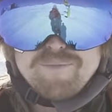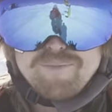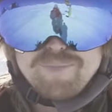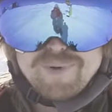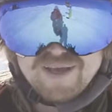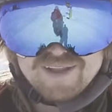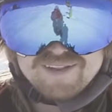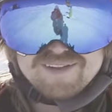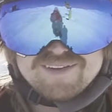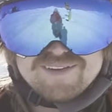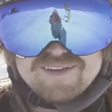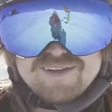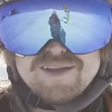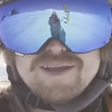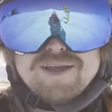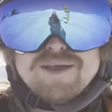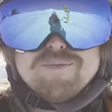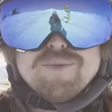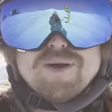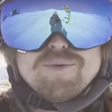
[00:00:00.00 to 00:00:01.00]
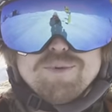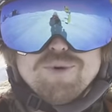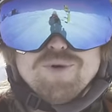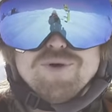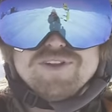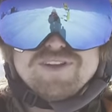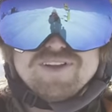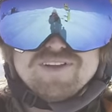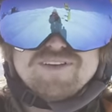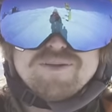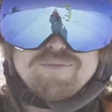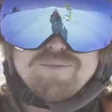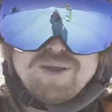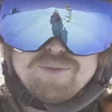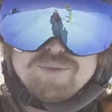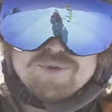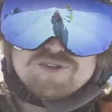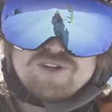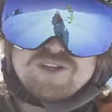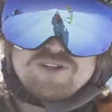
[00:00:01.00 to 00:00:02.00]
but my point is that
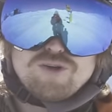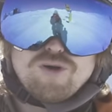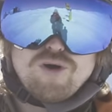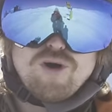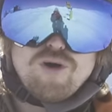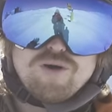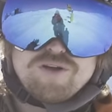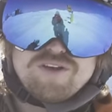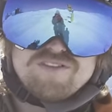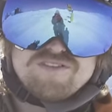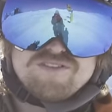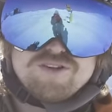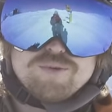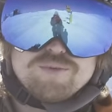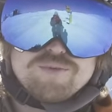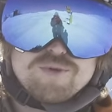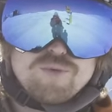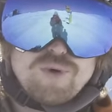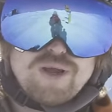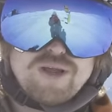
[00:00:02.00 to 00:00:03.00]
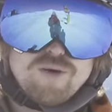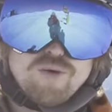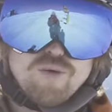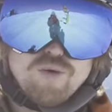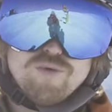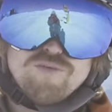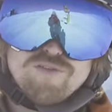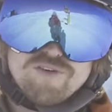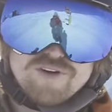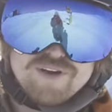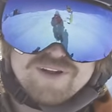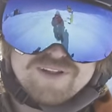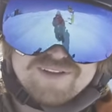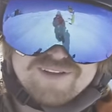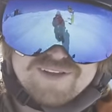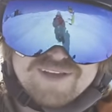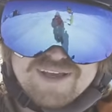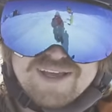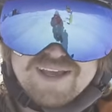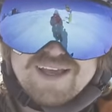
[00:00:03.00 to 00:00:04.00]
people try to hockey stop their way over
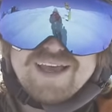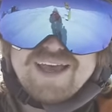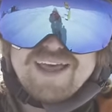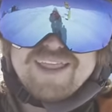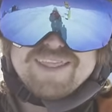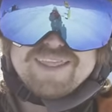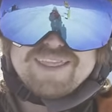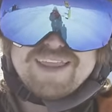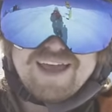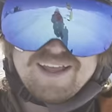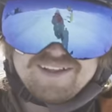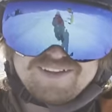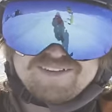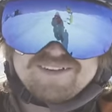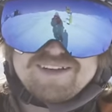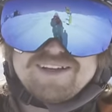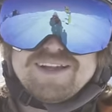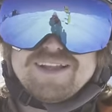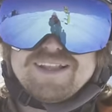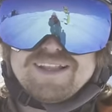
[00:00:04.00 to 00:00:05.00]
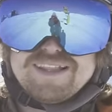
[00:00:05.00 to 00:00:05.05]
it, and that's gonna